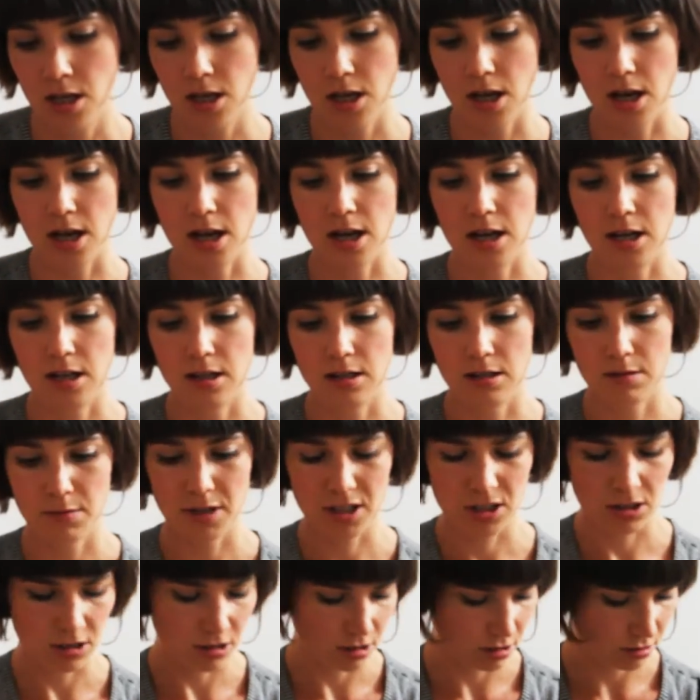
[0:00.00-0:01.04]
I'm
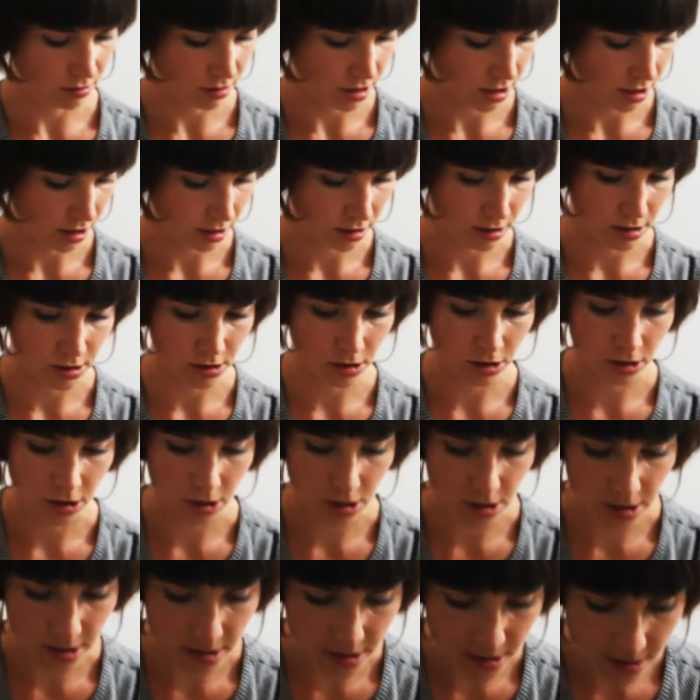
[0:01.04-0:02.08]
actually just going to take these out
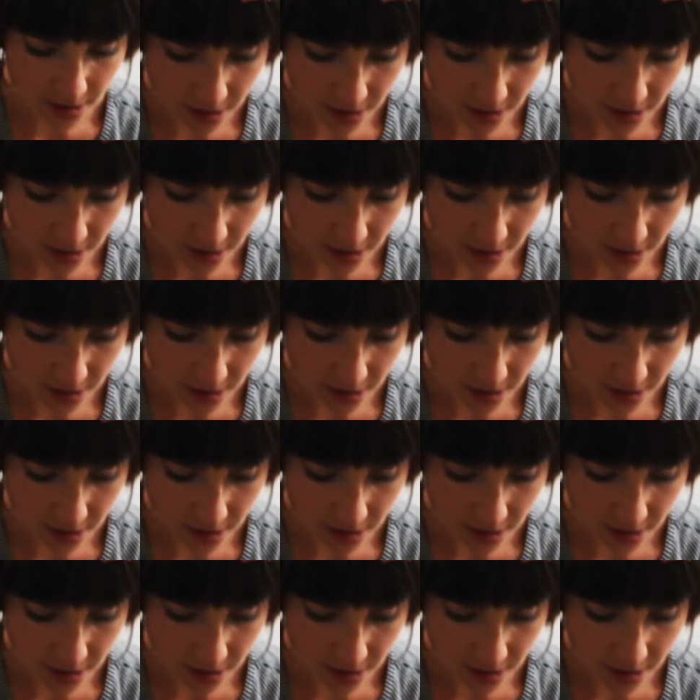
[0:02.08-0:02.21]
because